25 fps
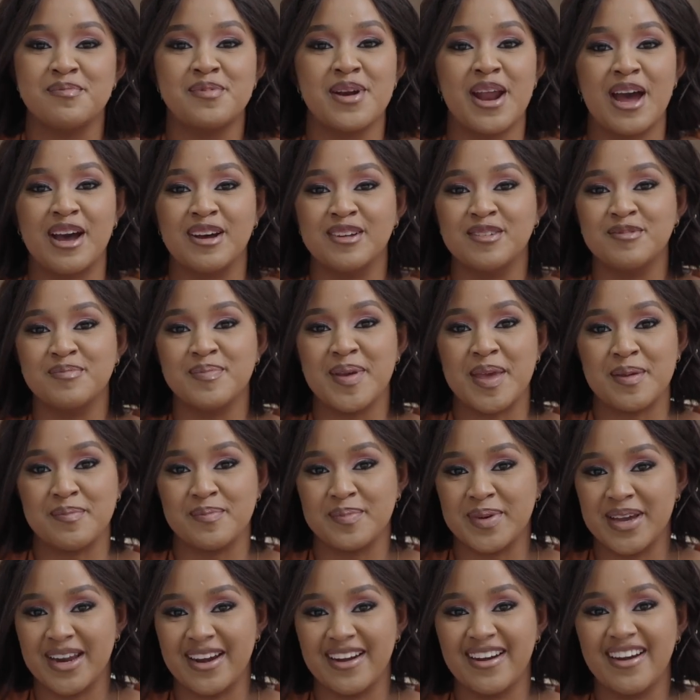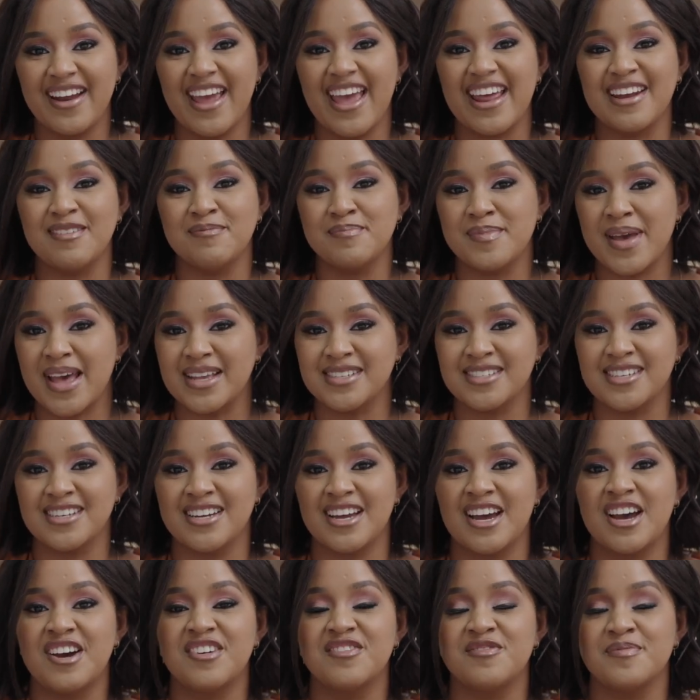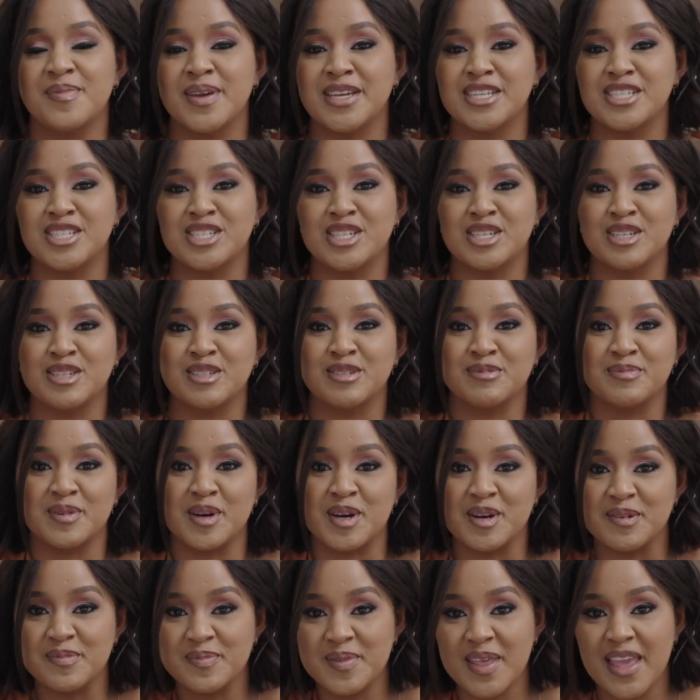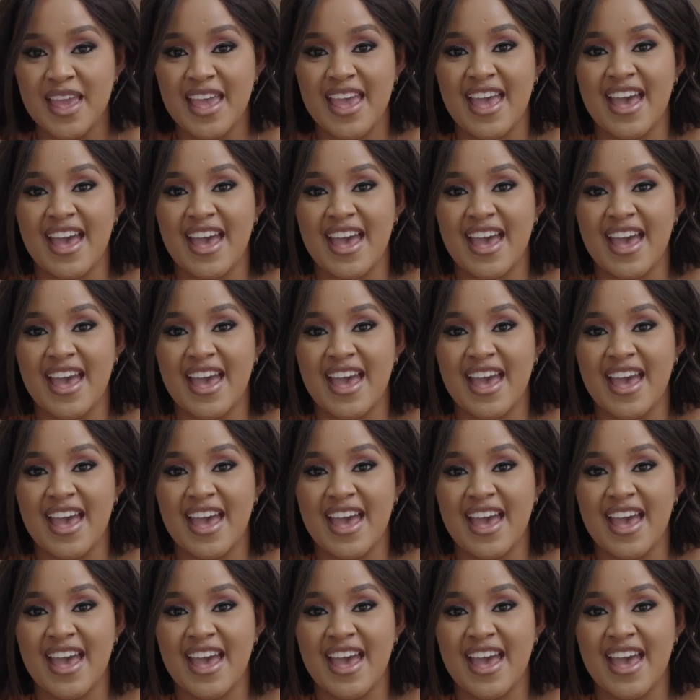proud member and ambassador of Medshield Mom.